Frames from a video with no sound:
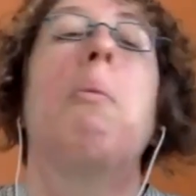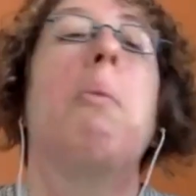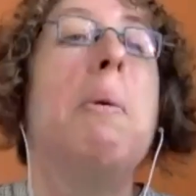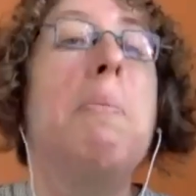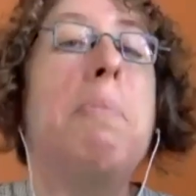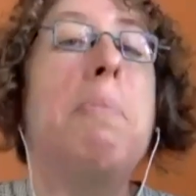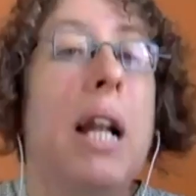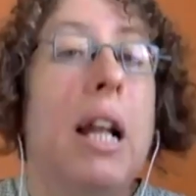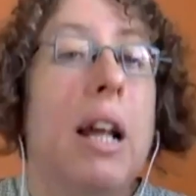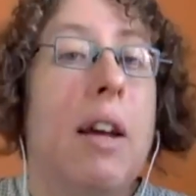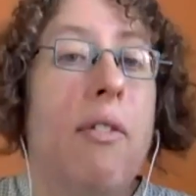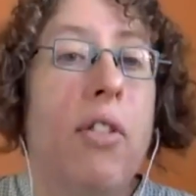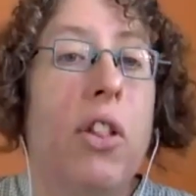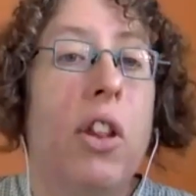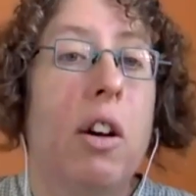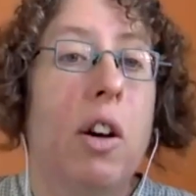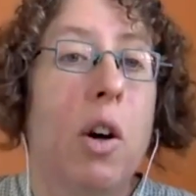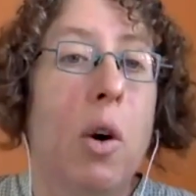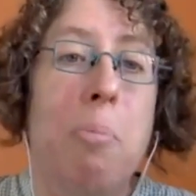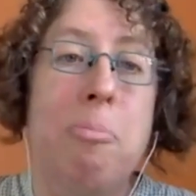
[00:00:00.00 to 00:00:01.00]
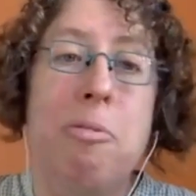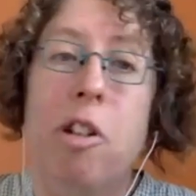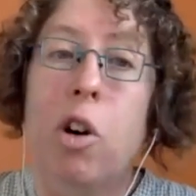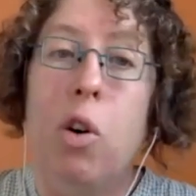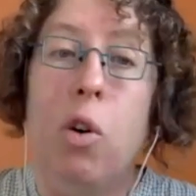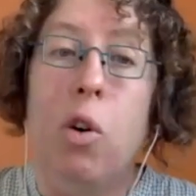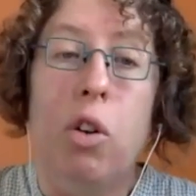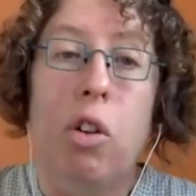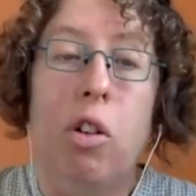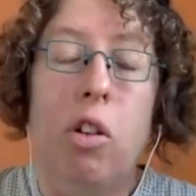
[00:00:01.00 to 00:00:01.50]
We believe that corporate
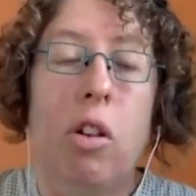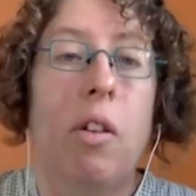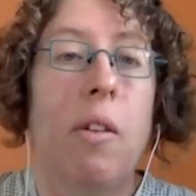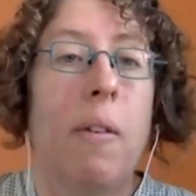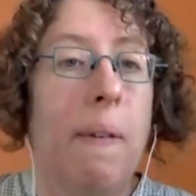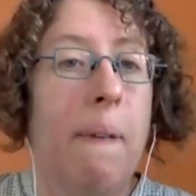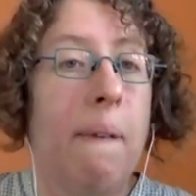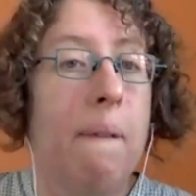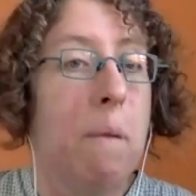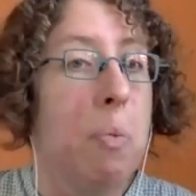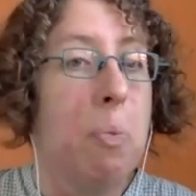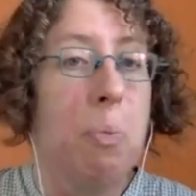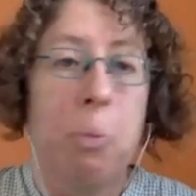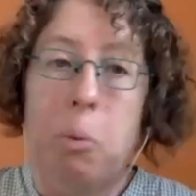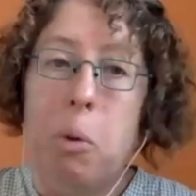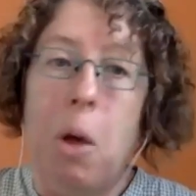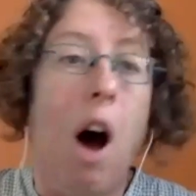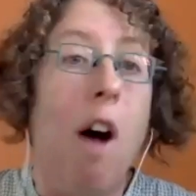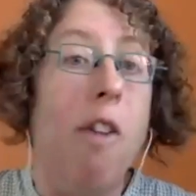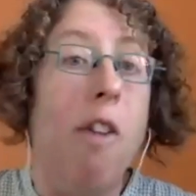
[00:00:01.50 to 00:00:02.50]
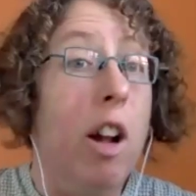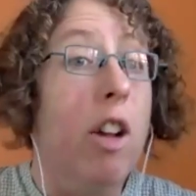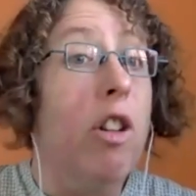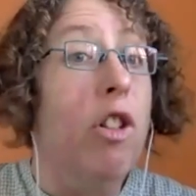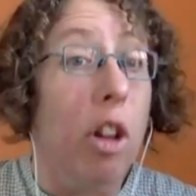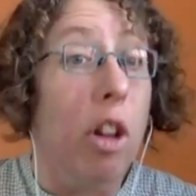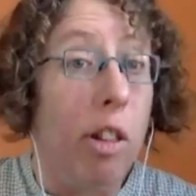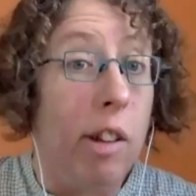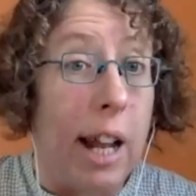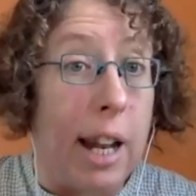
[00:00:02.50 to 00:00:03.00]
courts are
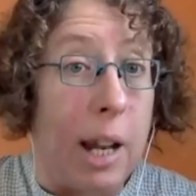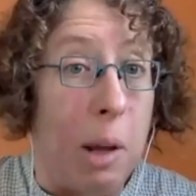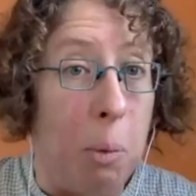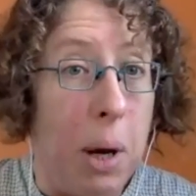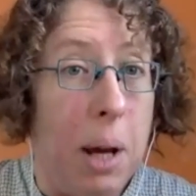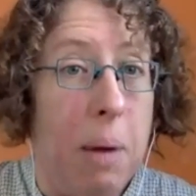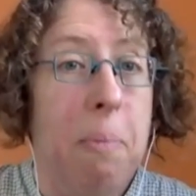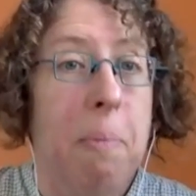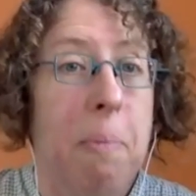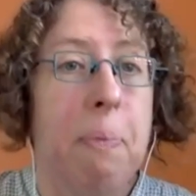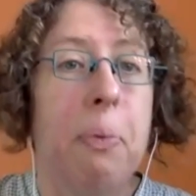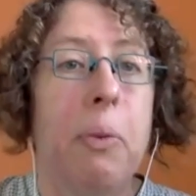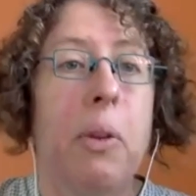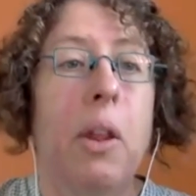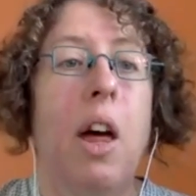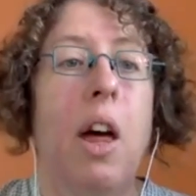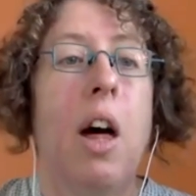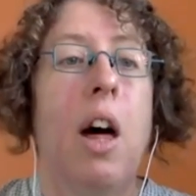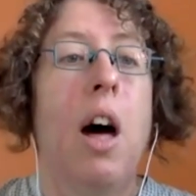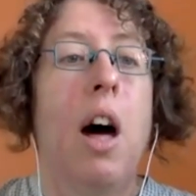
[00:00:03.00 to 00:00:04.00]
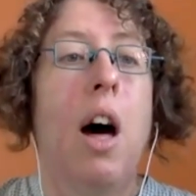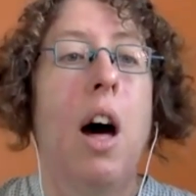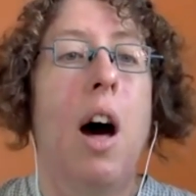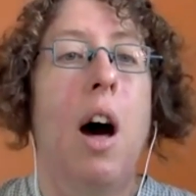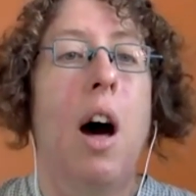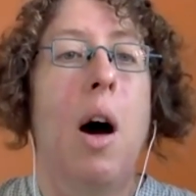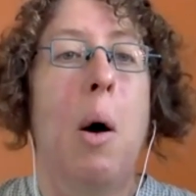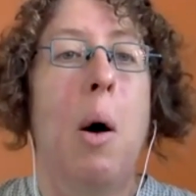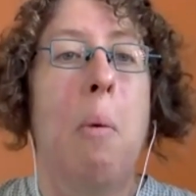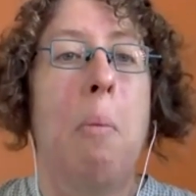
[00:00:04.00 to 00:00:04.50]
unjust anyway,
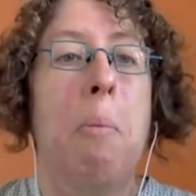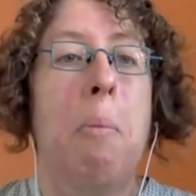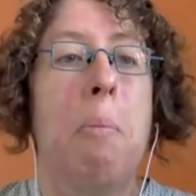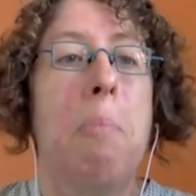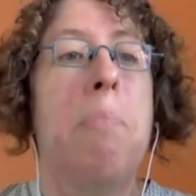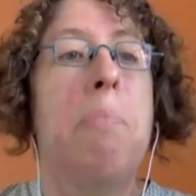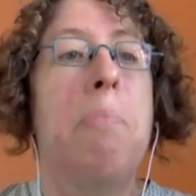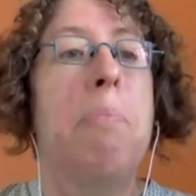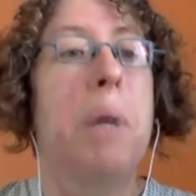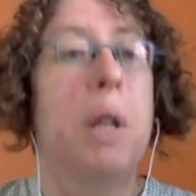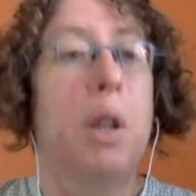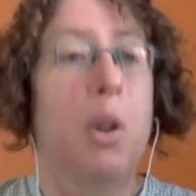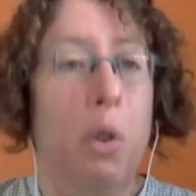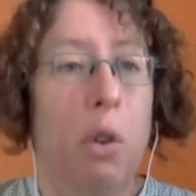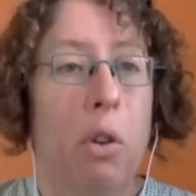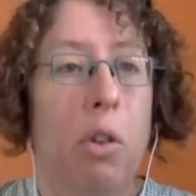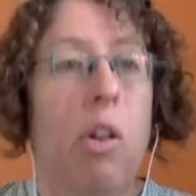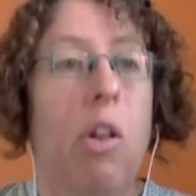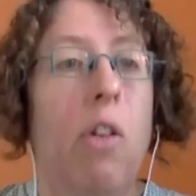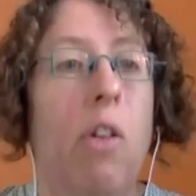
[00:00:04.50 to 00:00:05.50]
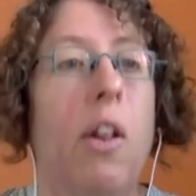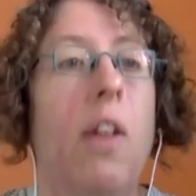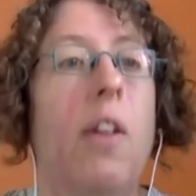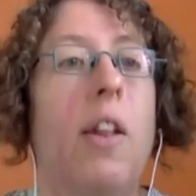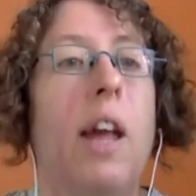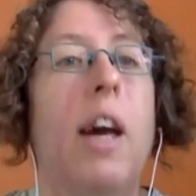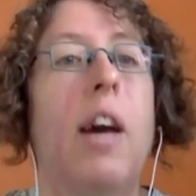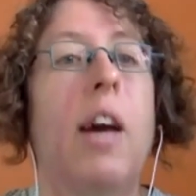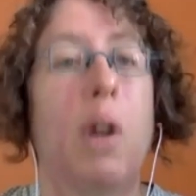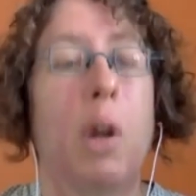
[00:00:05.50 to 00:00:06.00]
but also that
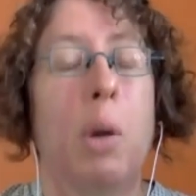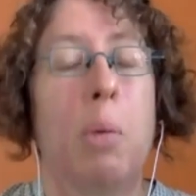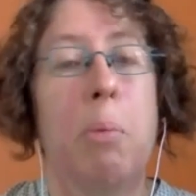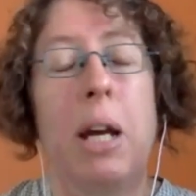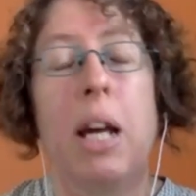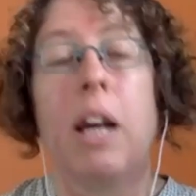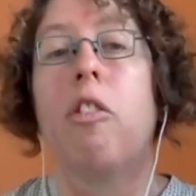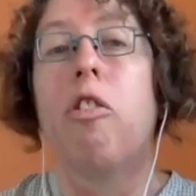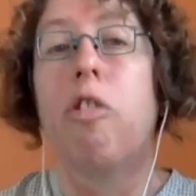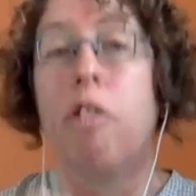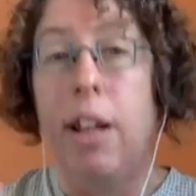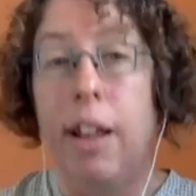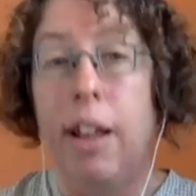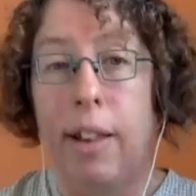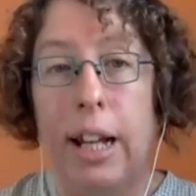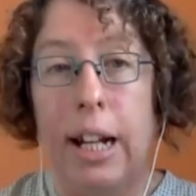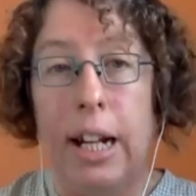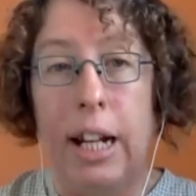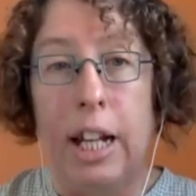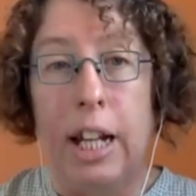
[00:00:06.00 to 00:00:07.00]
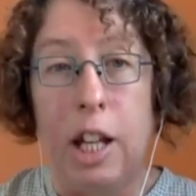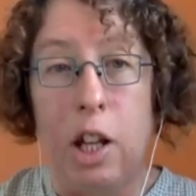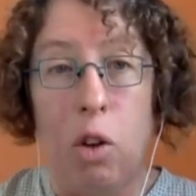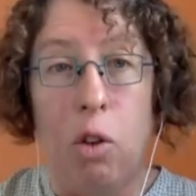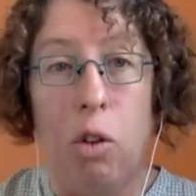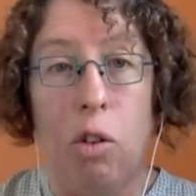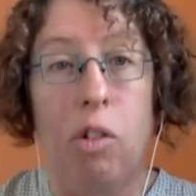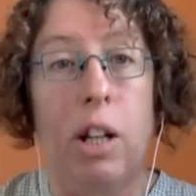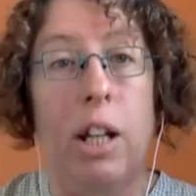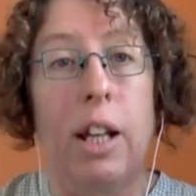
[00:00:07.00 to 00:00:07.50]
they're going to be increasingly
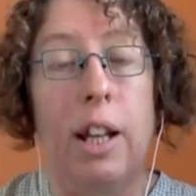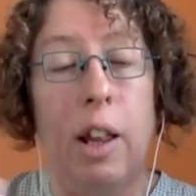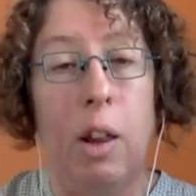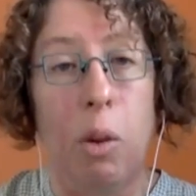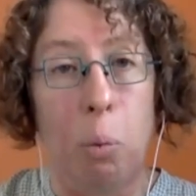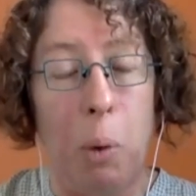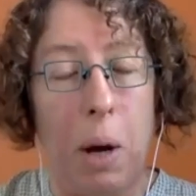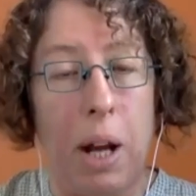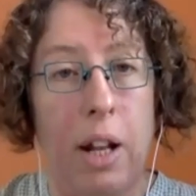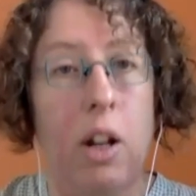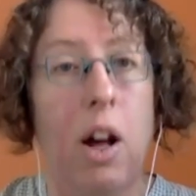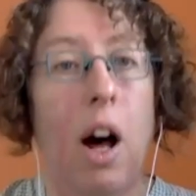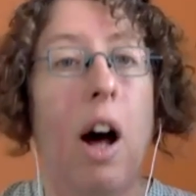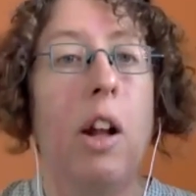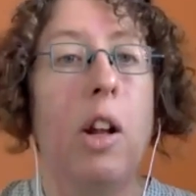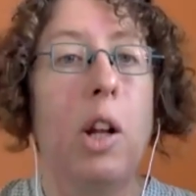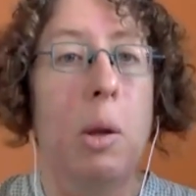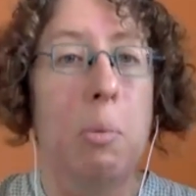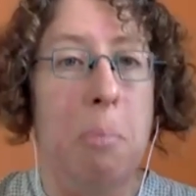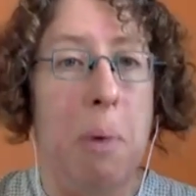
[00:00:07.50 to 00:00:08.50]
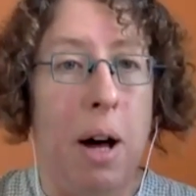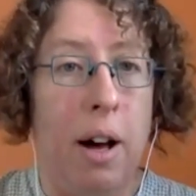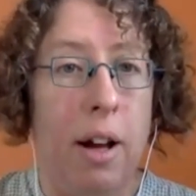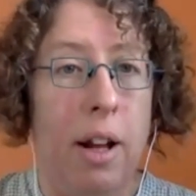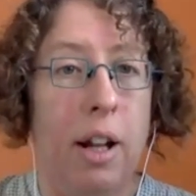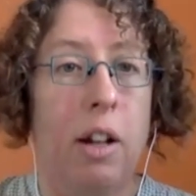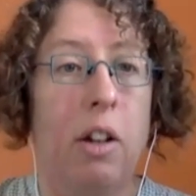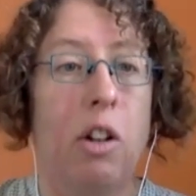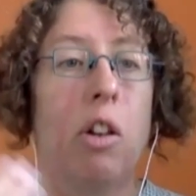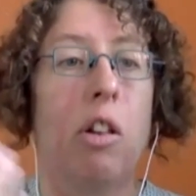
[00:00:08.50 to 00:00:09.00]
used in this way to
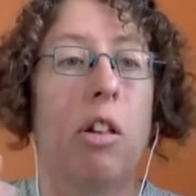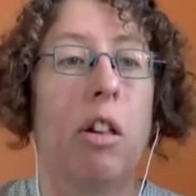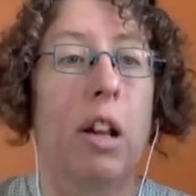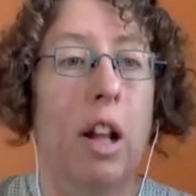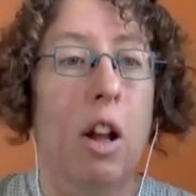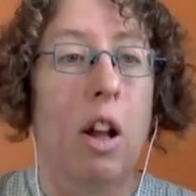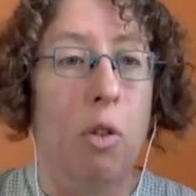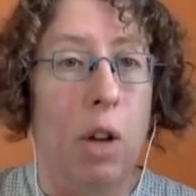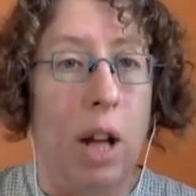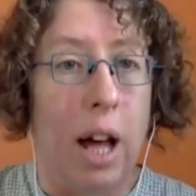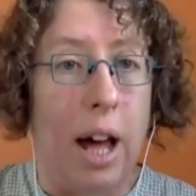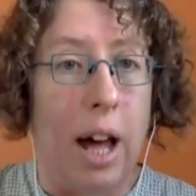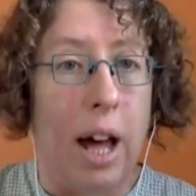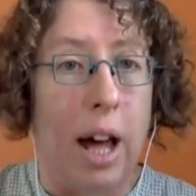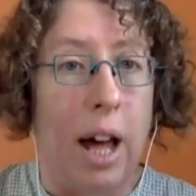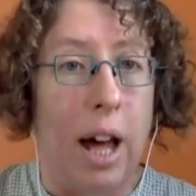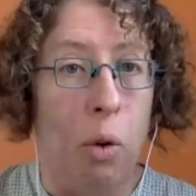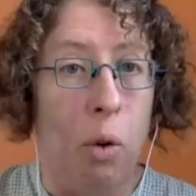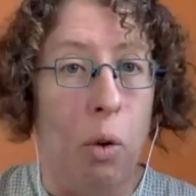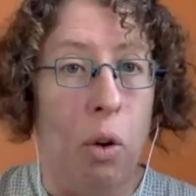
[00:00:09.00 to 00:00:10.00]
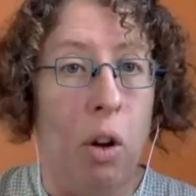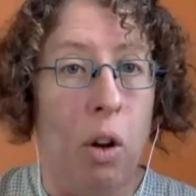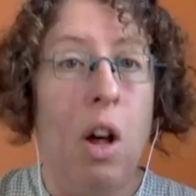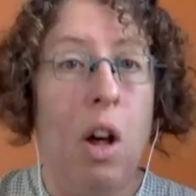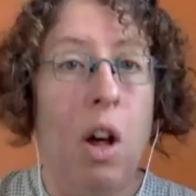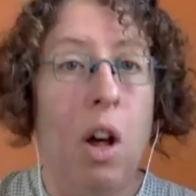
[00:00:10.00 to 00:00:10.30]
undermine, to slow down,